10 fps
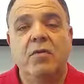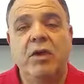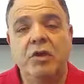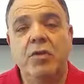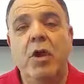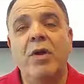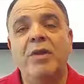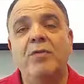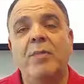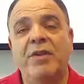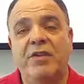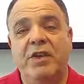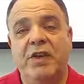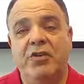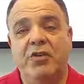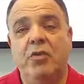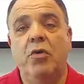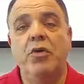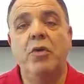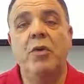When you go into a busy kitchen,
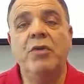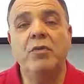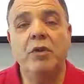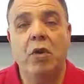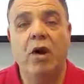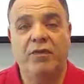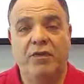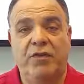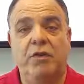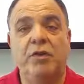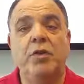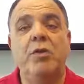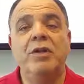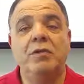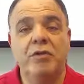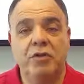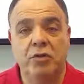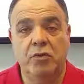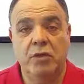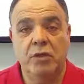or you go into an office, or you go into a
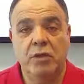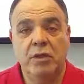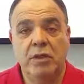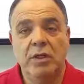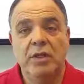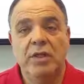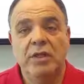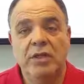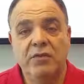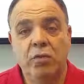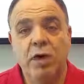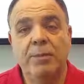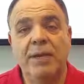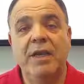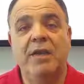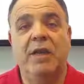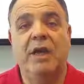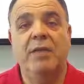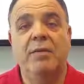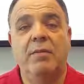school, there's work being
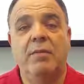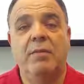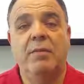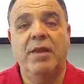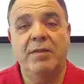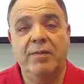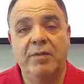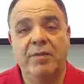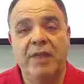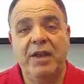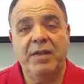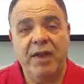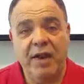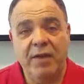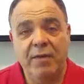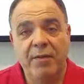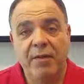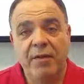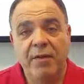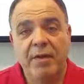done by the people that are there.
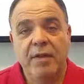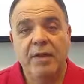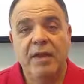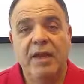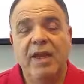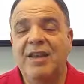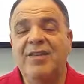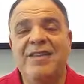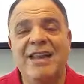It is